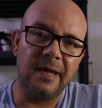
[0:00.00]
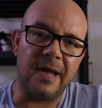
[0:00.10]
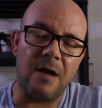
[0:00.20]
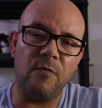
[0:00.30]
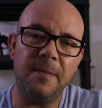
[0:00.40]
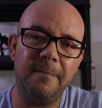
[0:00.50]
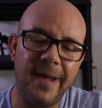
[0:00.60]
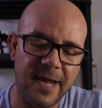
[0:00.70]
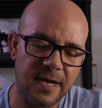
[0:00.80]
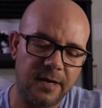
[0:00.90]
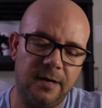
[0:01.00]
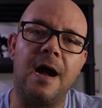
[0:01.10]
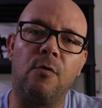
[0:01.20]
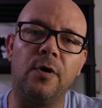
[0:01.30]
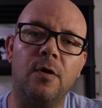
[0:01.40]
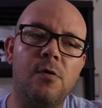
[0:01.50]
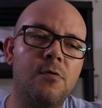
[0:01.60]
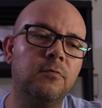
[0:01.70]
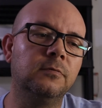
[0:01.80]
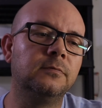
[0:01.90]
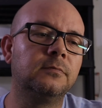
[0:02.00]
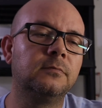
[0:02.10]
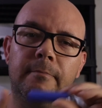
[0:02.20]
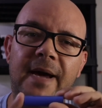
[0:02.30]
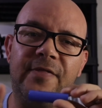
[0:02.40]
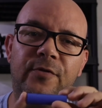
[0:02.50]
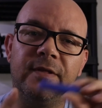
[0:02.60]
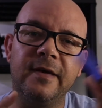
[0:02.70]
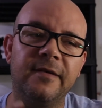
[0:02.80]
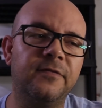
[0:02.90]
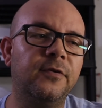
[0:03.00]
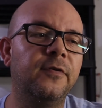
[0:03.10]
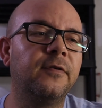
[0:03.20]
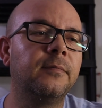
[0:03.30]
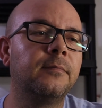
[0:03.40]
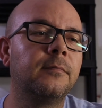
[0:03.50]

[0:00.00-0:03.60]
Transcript: Can we make our own battery testers?